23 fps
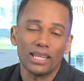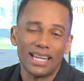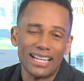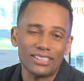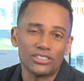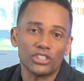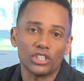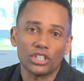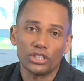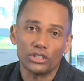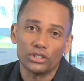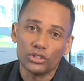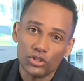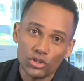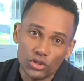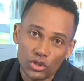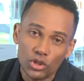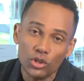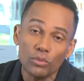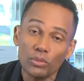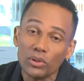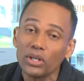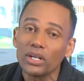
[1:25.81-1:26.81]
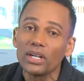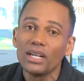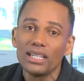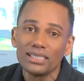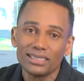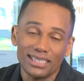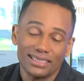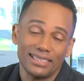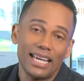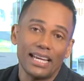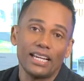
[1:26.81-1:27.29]
allows the consumer
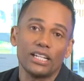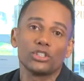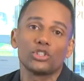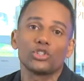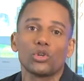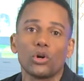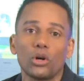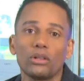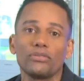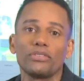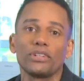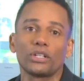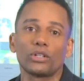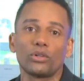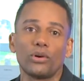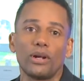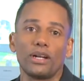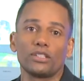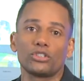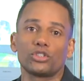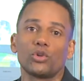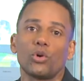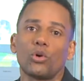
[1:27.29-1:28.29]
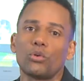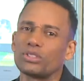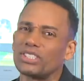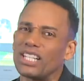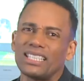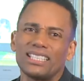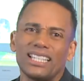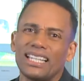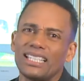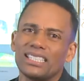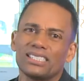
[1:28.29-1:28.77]
to take control of their credit score,
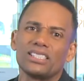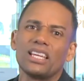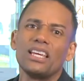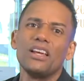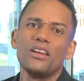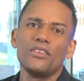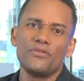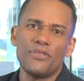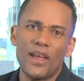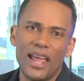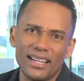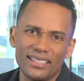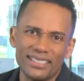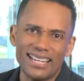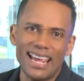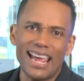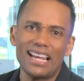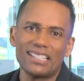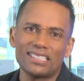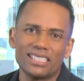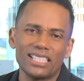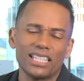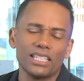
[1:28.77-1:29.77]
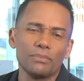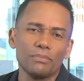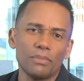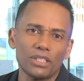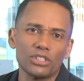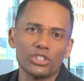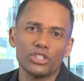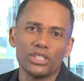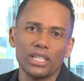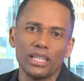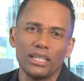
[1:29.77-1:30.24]
which I think is fantastic and
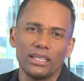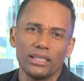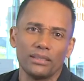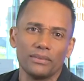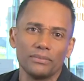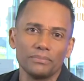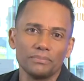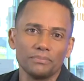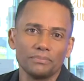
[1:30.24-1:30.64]
much needed.